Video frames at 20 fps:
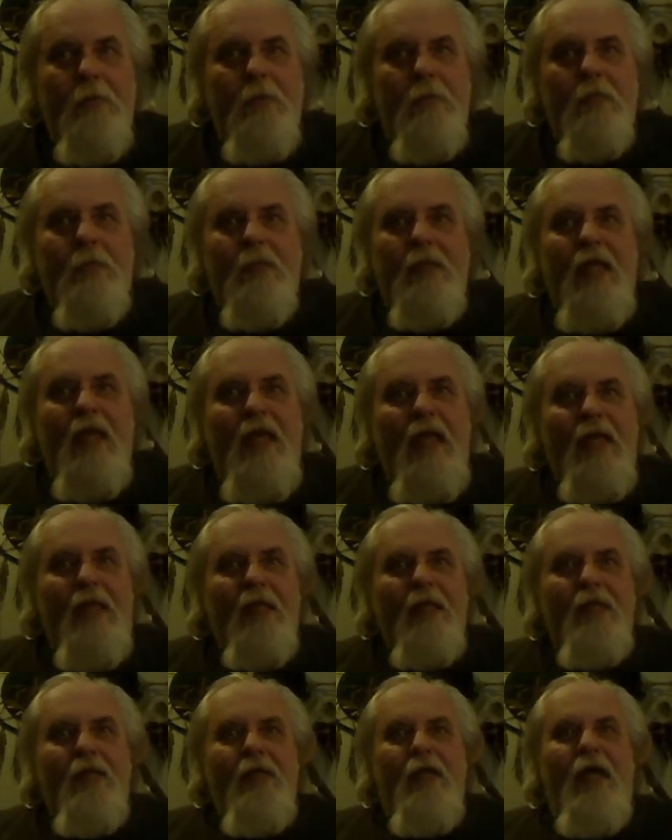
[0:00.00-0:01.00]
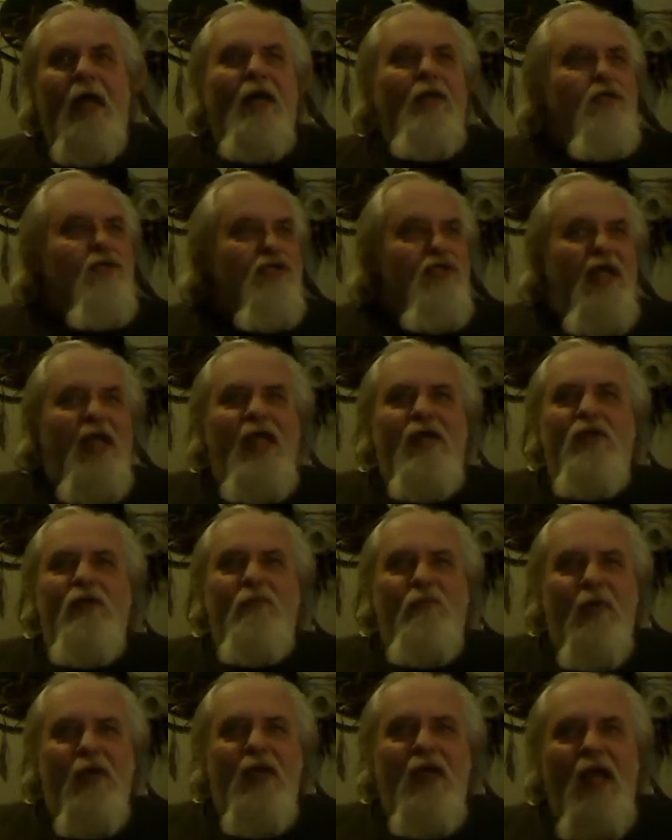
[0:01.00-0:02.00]
Okay? I understand your
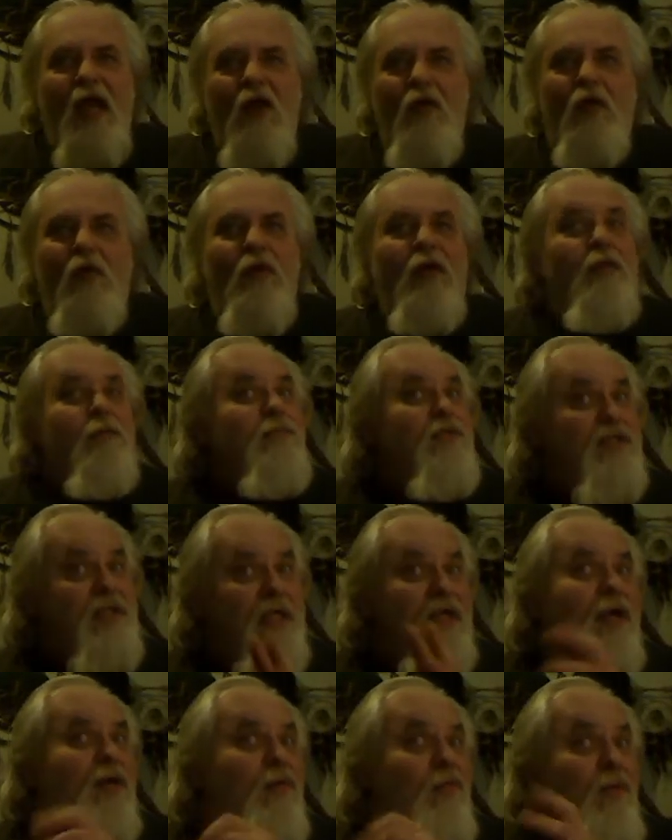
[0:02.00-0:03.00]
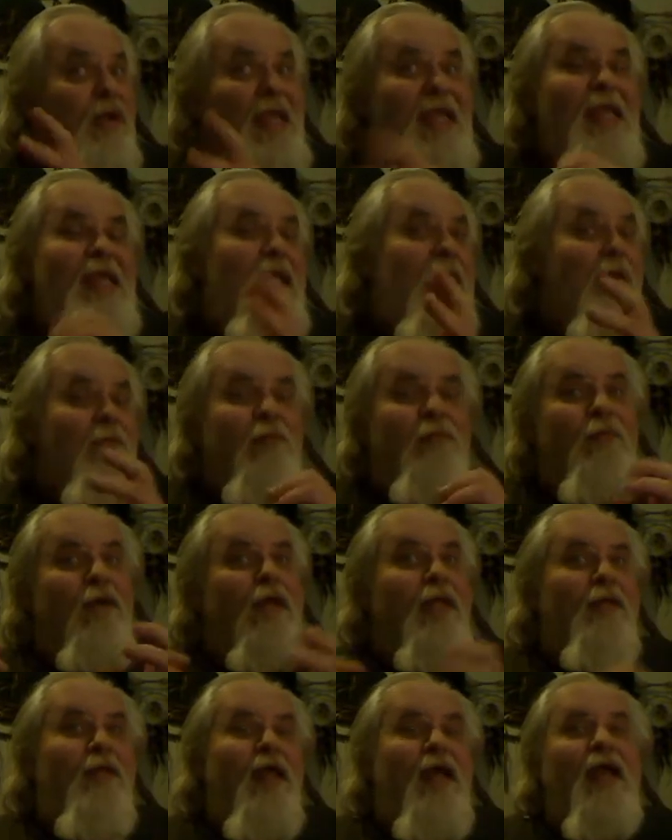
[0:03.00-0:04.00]
fucking algorithms sitting there reading every
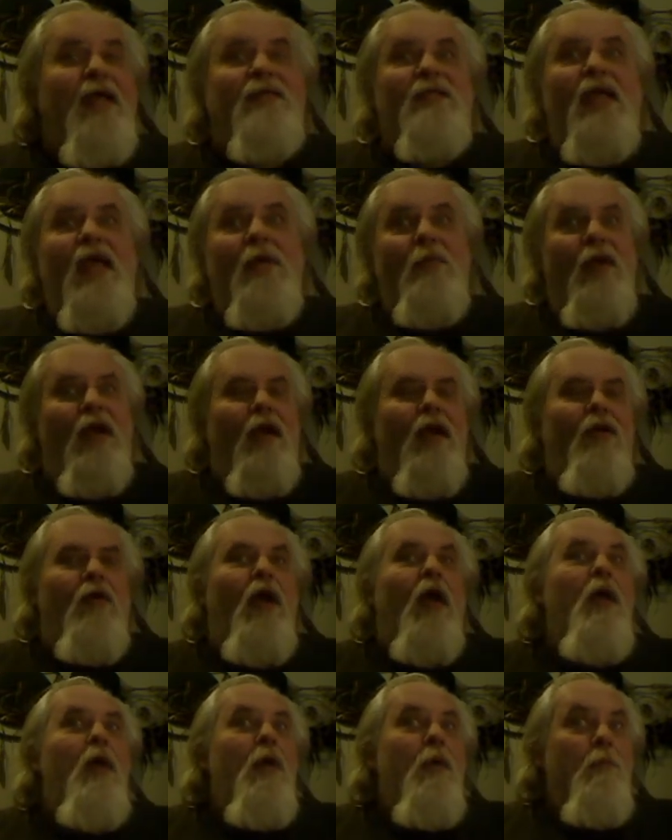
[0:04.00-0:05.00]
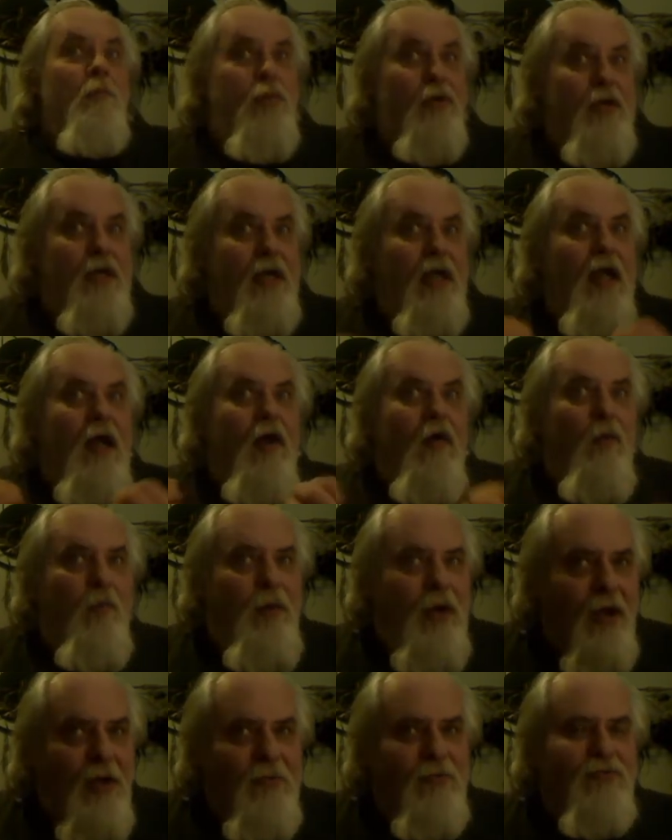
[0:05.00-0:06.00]
fucking thing I say when I go to put it on
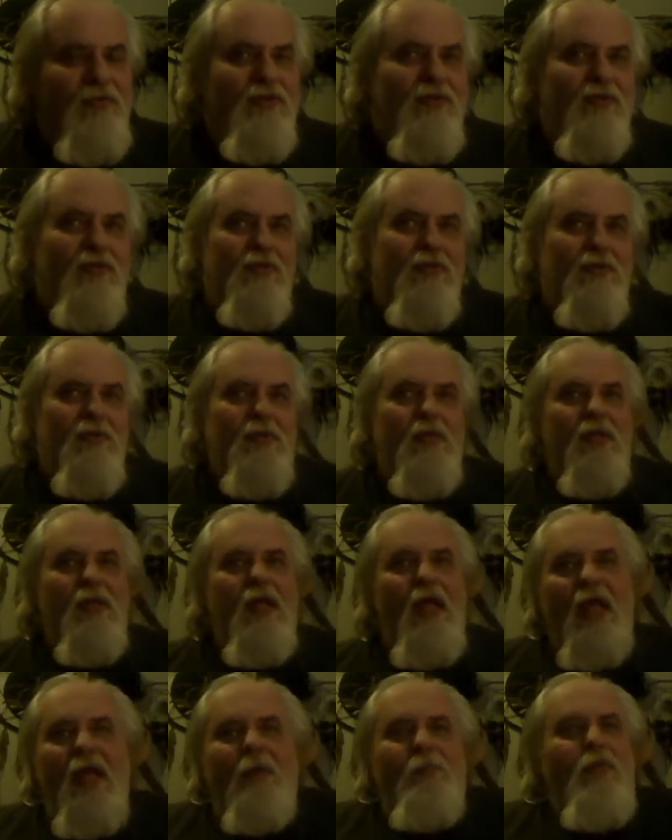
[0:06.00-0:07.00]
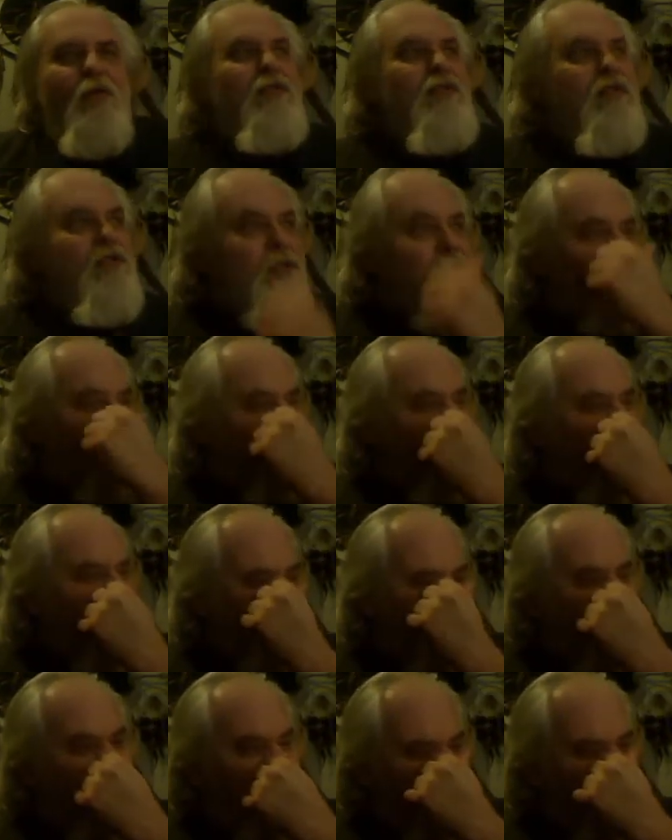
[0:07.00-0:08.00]
posts, and I'm pretty sure
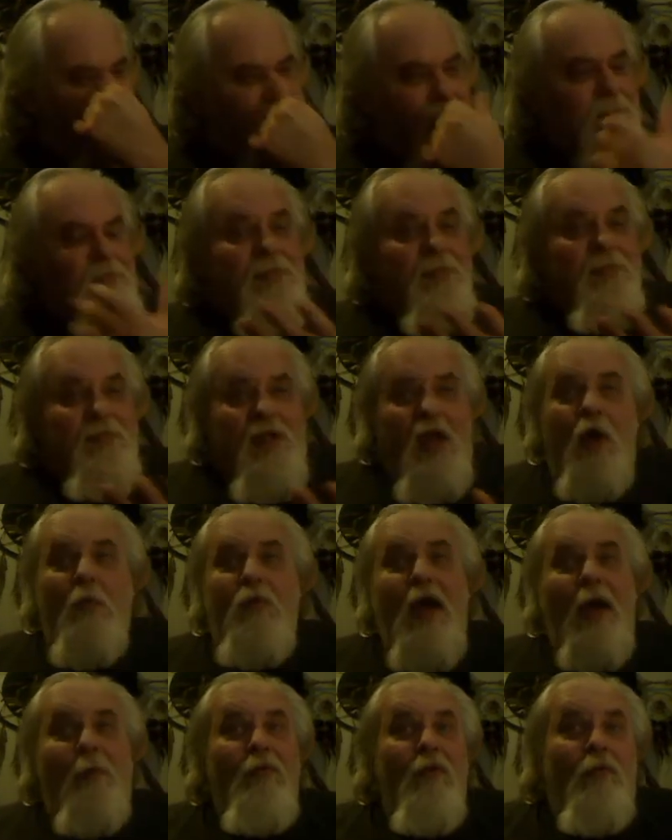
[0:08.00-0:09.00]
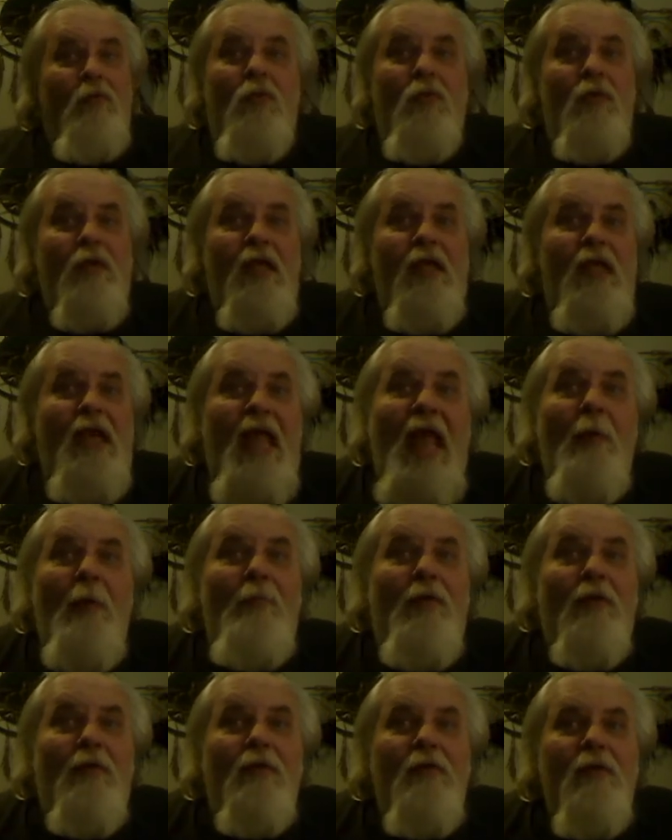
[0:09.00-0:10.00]
y'all probably won't let it
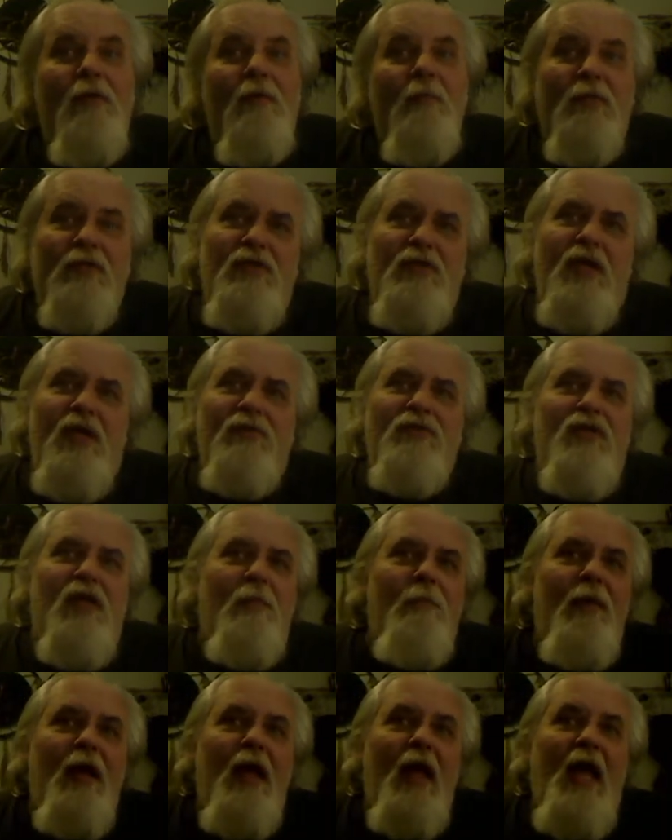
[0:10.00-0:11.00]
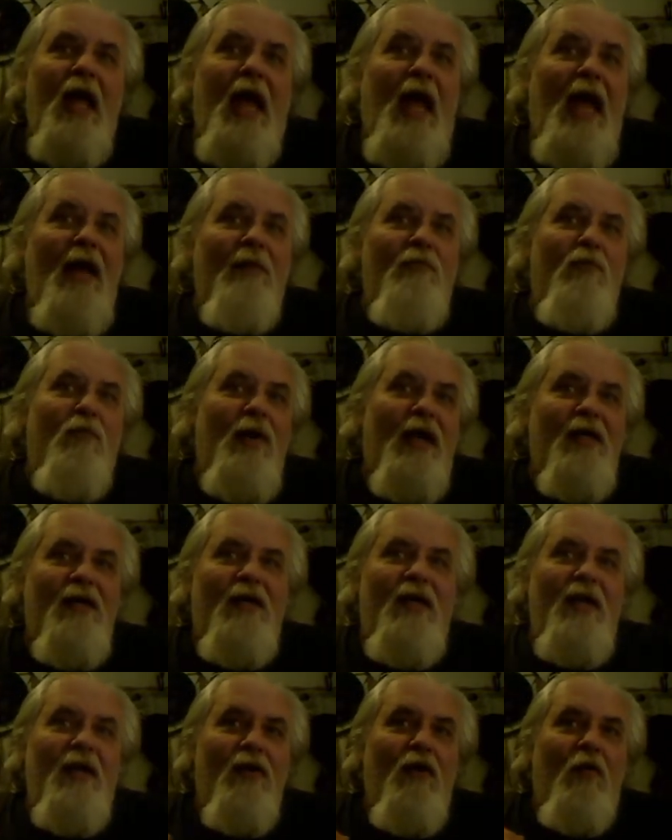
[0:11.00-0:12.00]
happen. But you know something? I have a record
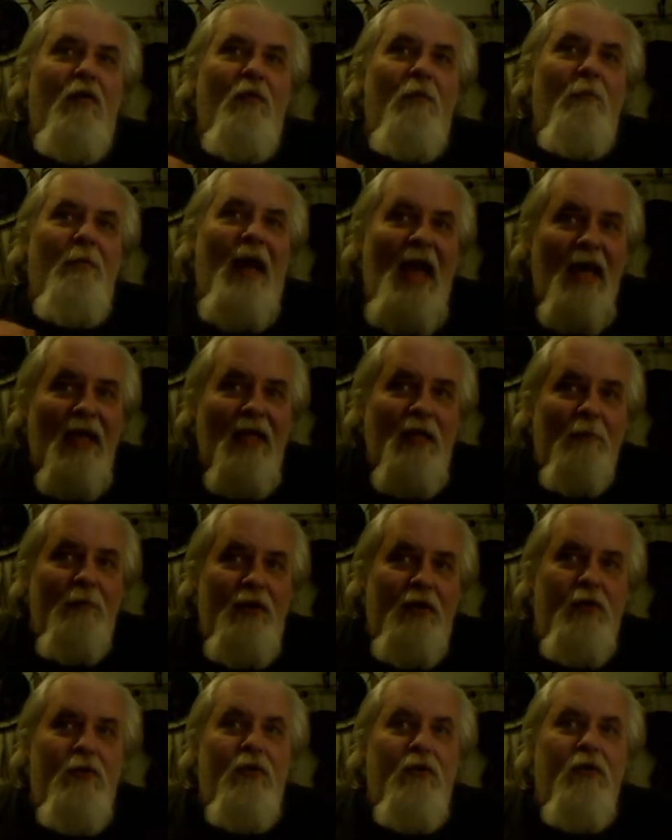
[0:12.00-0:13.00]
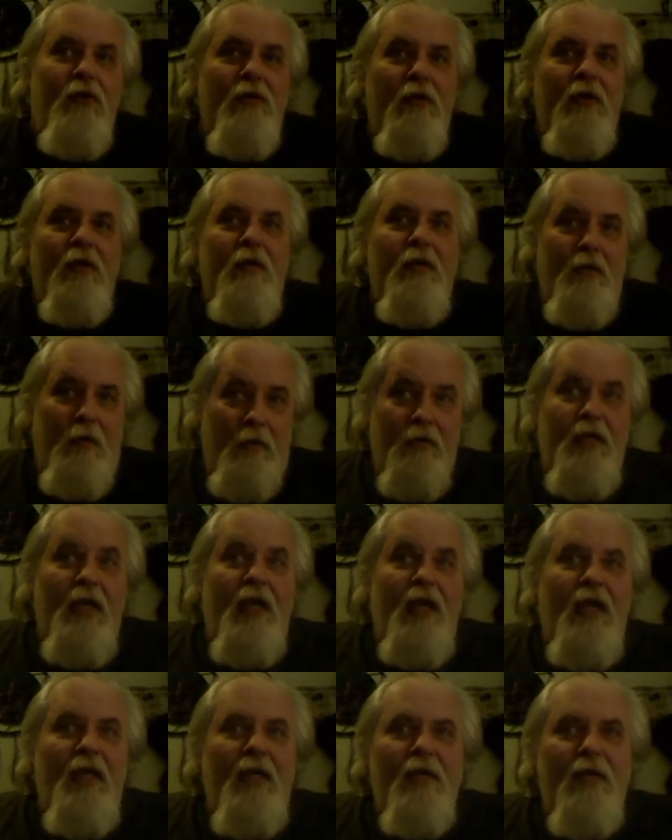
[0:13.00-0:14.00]
here on my computer,
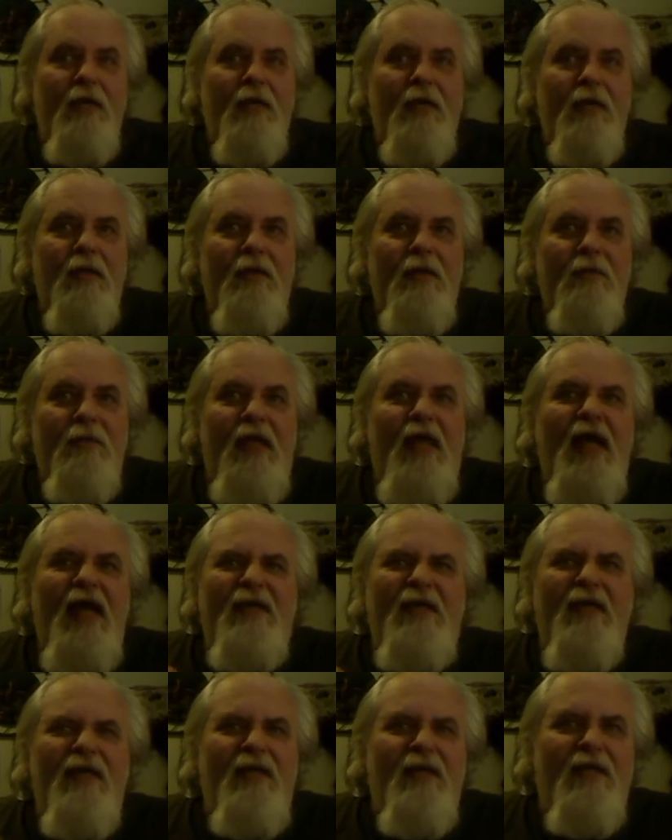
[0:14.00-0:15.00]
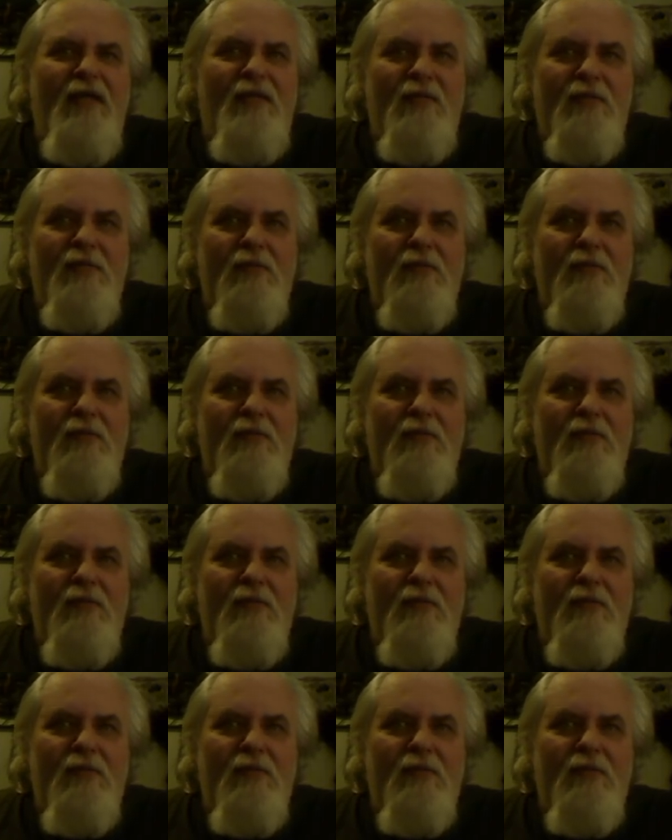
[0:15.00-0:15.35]
okay, that I've done this.